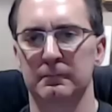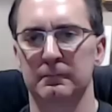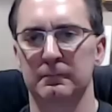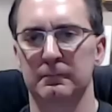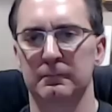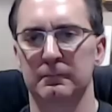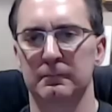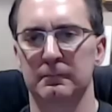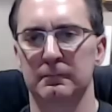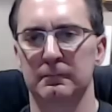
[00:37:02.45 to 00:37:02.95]

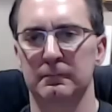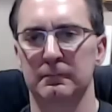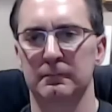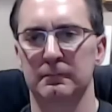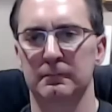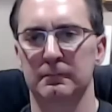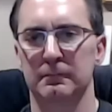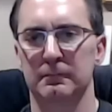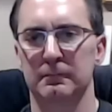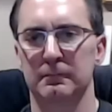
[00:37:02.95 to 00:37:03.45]

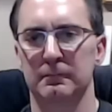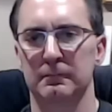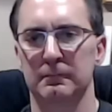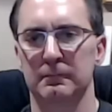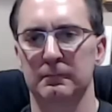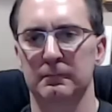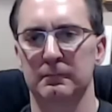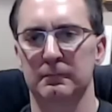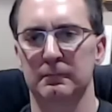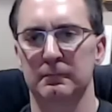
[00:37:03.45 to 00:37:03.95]

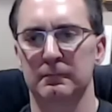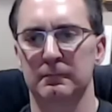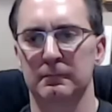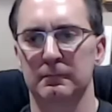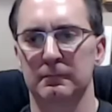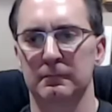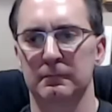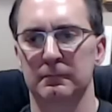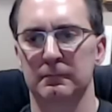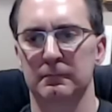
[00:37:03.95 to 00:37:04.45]

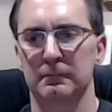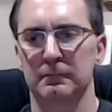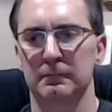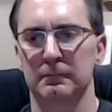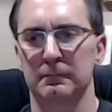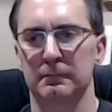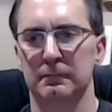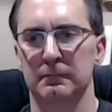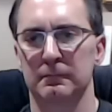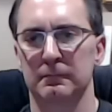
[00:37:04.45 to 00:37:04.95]

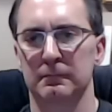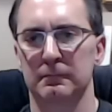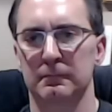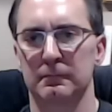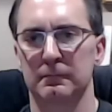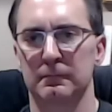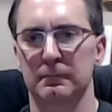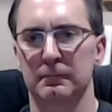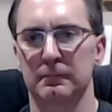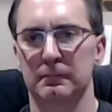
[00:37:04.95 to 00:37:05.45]

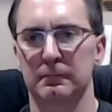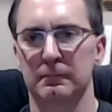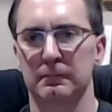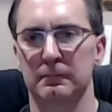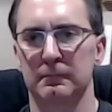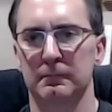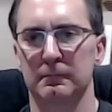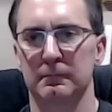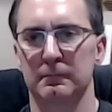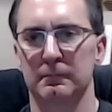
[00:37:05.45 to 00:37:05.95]

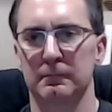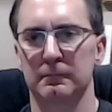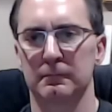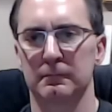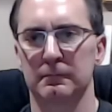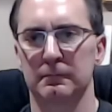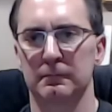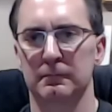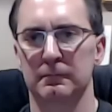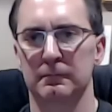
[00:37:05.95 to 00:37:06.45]

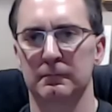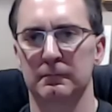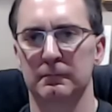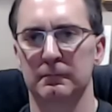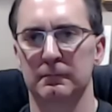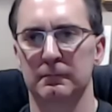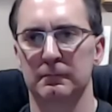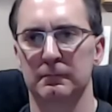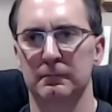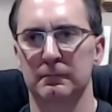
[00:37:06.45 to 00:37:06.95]

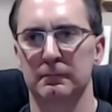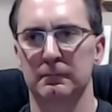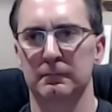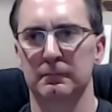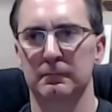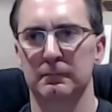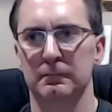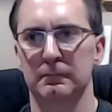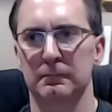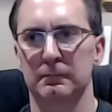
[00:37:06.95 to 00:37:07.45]
(silent)